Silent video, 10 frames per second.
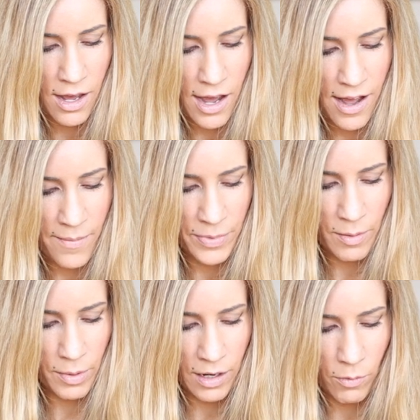um,
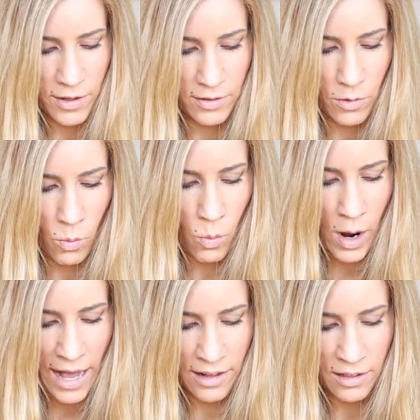but I wasn't
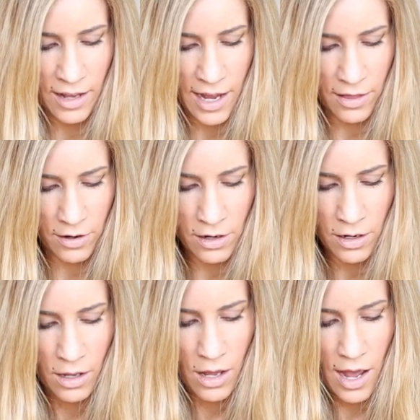well either.
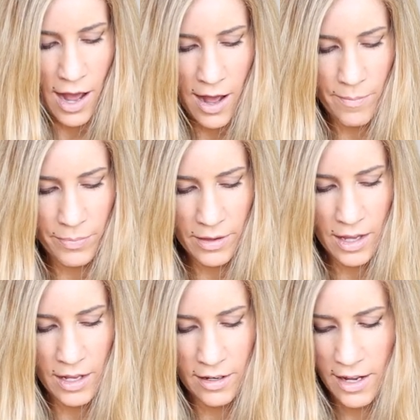Um,
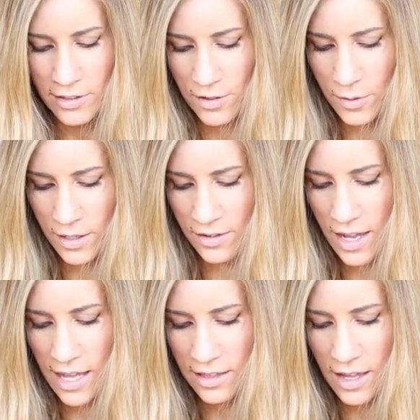and I just want to
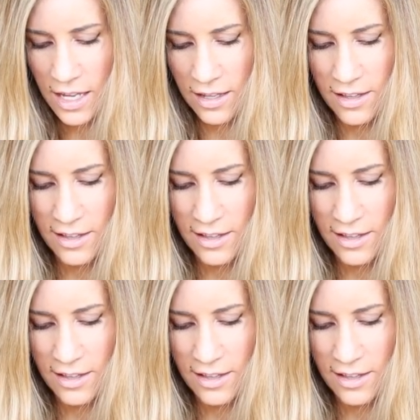say, like,